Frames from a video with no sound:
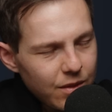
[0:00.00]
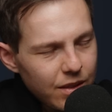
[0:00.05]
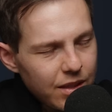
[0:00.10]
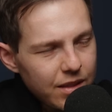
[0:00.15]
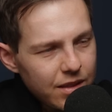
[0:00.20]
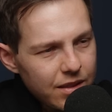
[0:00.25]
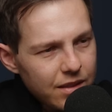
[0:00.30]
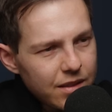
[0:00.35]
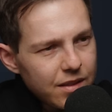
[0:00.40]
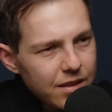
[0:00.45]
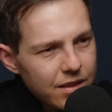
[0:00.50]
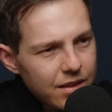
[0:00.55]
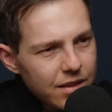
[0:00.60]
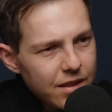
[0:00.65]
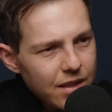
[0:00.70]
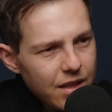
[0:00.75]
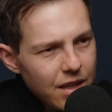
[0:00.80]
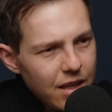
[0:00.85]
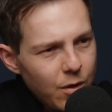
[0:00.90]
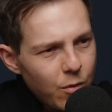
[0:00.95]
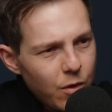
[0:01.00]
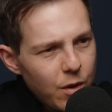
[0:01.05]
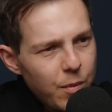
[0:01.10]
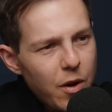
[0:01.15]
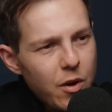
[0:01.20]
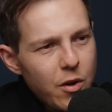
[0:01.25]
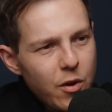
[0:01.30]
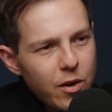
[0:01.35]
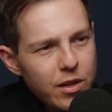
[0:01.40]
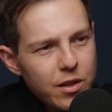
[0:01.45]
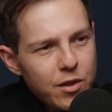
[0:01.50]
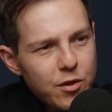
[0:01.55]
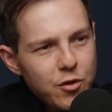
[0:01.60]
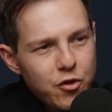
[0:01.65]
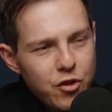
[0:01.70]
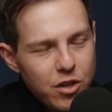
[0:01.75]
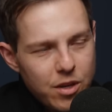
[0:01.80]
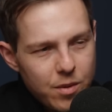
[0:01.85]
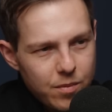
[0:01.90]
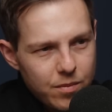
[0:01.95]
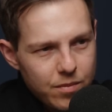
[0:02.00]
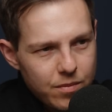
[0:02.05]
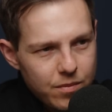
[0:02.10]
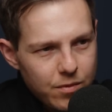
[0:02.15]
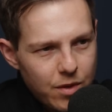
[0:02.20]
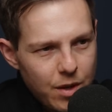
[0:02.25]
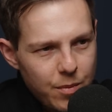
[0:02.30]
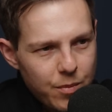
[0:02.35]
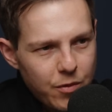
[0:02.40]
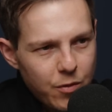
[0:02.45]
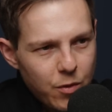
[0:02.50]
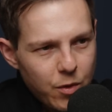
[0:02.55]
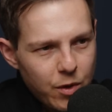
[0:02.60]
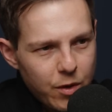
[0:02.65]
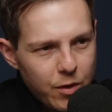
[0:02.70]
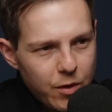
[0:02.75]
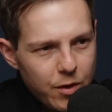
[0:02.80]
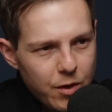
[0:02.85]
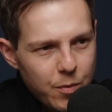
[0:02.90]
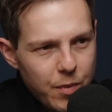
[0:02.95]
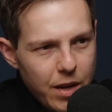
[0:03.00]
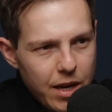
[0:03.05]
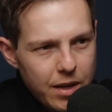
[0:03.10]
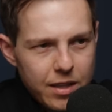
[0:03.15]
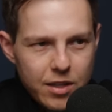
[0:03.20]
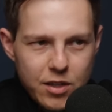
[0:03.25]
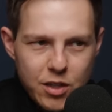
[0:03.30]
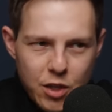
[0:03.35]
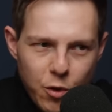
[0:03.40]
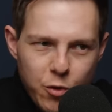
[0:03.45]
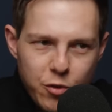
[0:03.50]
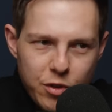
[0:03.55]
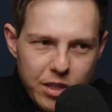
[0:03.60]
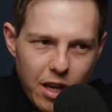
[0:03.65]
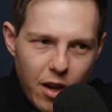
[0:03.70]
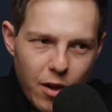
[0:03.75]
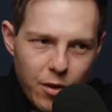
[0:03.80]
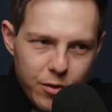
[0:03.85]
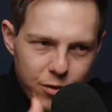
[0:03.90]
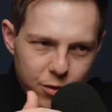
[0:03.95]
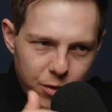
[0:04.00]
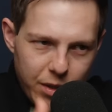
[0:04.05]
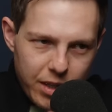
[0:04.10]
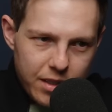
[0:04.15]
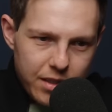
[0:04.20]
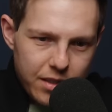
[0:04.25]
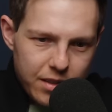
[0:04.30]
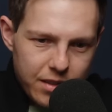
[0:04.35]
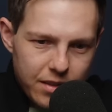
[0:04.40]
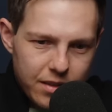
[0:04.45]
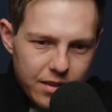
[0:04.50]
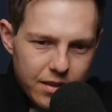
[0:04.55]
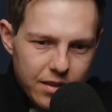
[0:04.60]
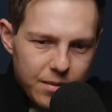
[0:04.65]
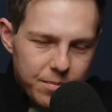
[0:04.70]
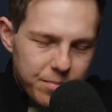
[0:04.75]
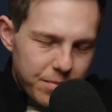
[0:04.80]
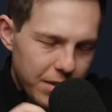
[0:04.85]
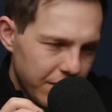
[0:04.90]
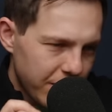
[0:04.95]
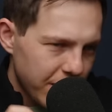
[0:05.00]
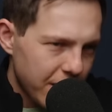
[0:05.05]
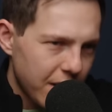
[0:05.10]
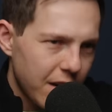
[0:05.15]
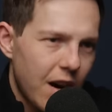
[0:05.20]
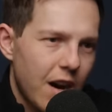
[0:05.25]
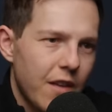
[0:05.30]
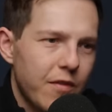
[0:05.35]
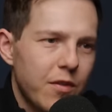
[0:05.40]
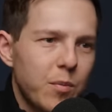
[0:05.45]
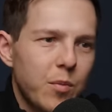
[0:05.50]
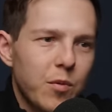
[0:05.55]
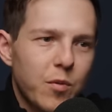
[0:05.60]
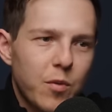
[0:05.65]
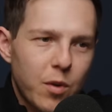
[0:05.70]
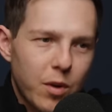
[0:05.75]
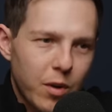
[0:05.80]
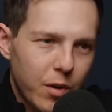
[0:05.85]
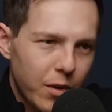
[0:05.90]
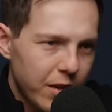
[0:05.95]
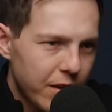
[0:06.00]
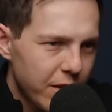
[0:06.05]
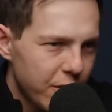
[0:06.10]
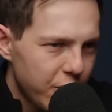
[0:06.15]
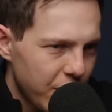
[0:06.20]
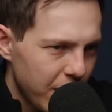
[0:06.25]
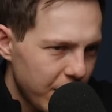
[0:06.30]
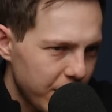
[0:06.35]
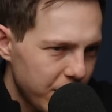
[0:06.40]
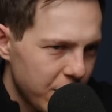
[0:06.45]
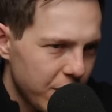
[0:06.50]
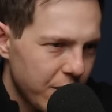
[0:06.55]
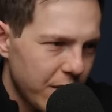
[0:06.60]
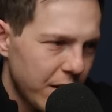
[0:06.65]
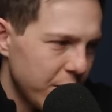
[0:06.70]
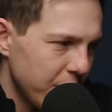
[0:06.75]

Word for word: Really? Yeah. Now, what about going to the gym right before going to the bed? Because usually I'll drink a bit of a coffee before going to the gym. Mm -hmm. So mm-hmm.